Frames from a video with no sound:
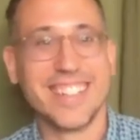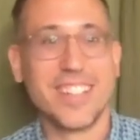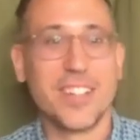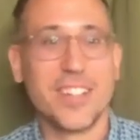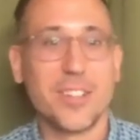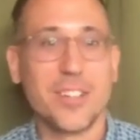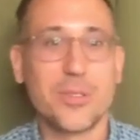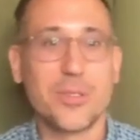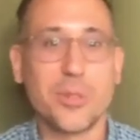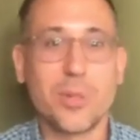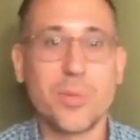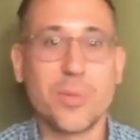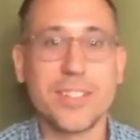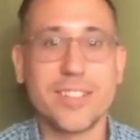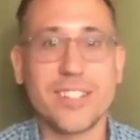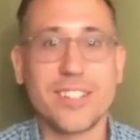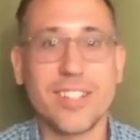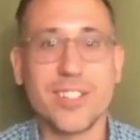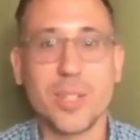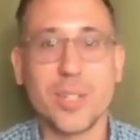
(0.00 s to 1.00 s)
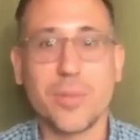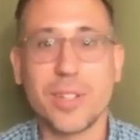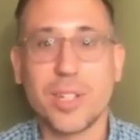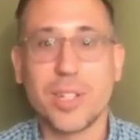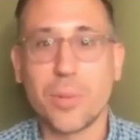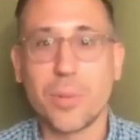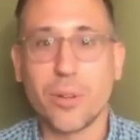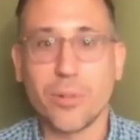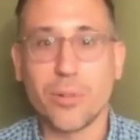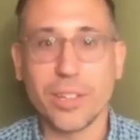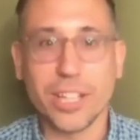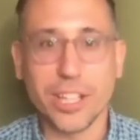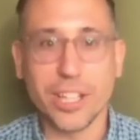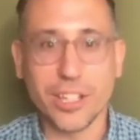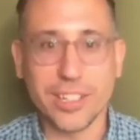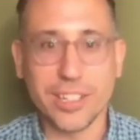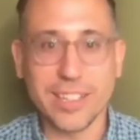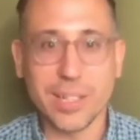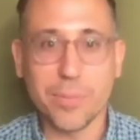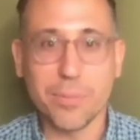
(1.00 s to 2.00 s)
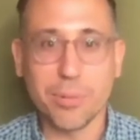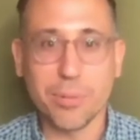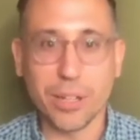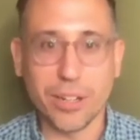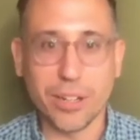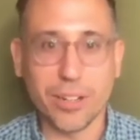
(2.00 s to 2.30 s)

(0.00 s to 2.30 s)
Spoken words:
Zoom is teaching me to be a really good lip reader,